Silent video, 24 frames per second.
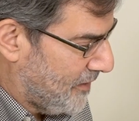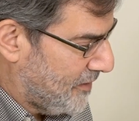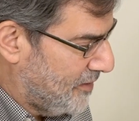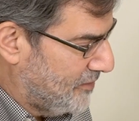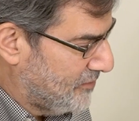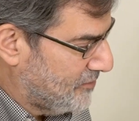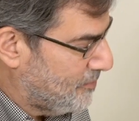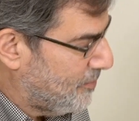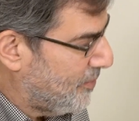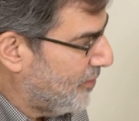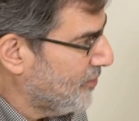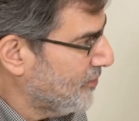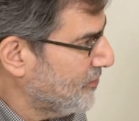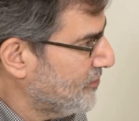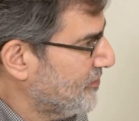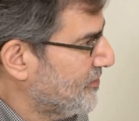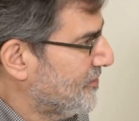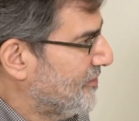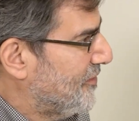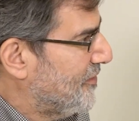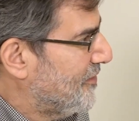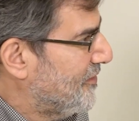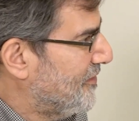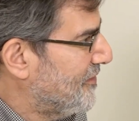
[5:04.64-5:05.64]
it's
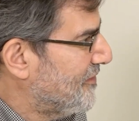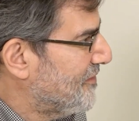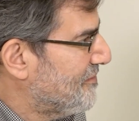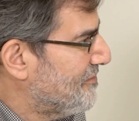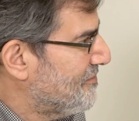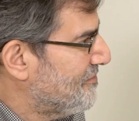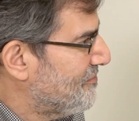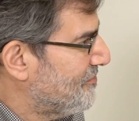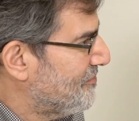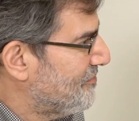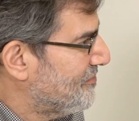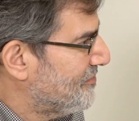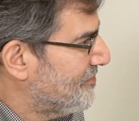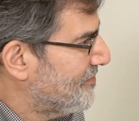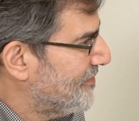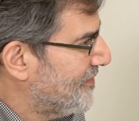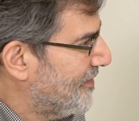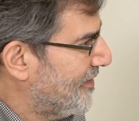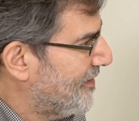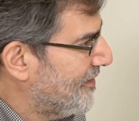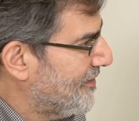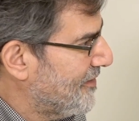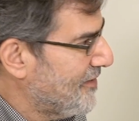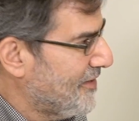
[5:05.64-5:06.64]
personal.
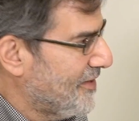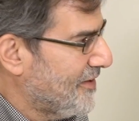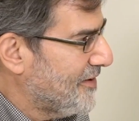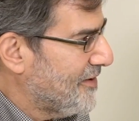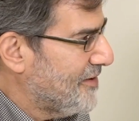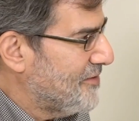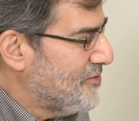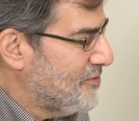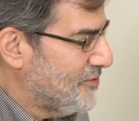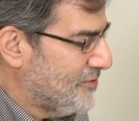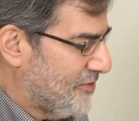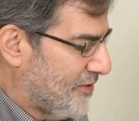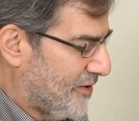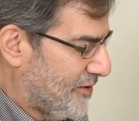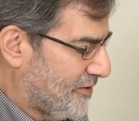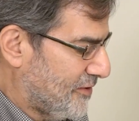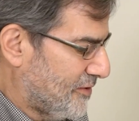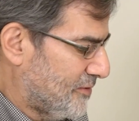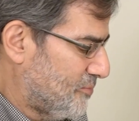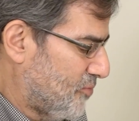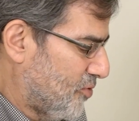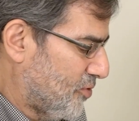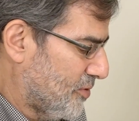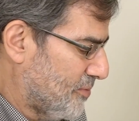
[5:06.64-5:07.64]
Yeah? Can you say a
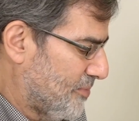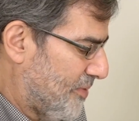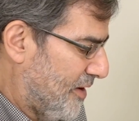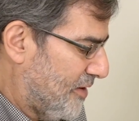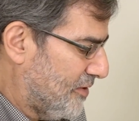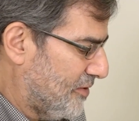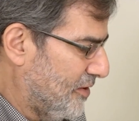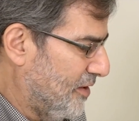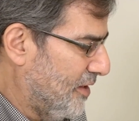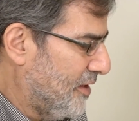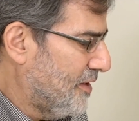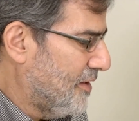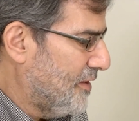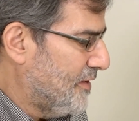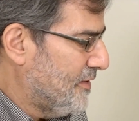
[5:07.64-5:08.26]
little more about,